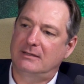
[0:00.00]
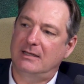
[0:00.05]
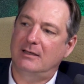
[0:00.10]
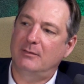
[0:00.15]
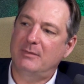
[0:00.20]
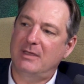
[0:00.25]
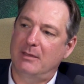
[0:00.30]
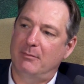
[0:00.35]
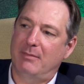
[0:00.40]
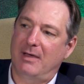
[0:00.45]
me
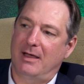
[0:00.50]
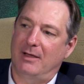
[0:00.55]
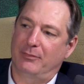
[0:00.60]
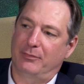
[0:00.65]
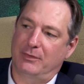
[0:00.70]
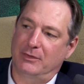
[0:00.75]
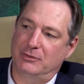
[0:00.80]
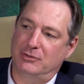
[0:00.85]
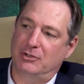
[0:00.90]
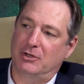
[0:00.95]
about the
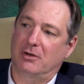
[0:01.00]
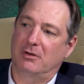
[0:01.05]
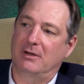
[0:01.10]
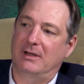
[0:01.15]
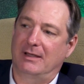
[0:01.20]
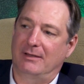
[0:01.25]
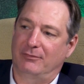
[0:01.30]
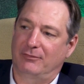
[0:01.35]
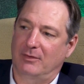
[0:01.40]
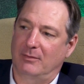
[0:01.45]
journey
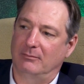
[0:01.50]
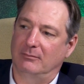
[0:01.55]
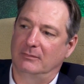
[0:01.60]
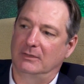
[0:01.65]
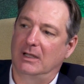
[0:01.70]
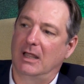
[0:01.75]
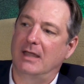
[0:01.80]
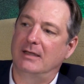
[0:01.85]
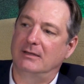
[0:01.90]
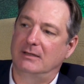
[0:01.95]
from
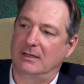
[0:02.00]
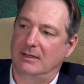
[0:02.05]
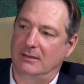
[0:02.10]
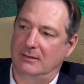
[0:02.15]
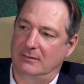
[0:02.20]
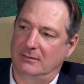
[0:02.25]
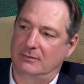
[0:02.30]
London